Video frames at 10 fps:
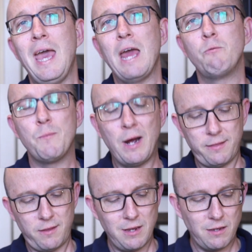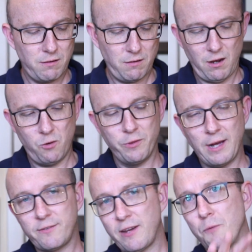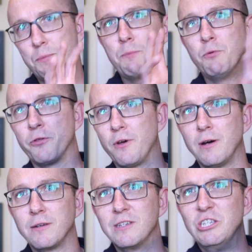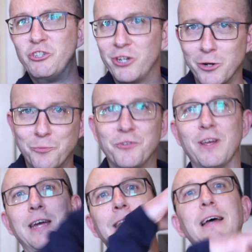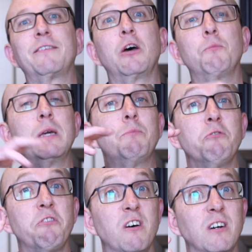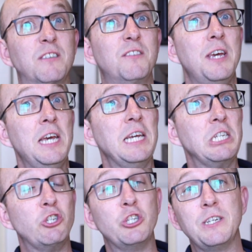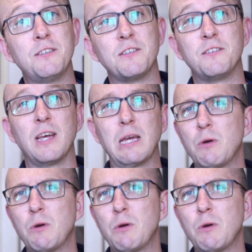And we might think, well, that's how people thought in Job's day. That's how people thought in Jesus' day.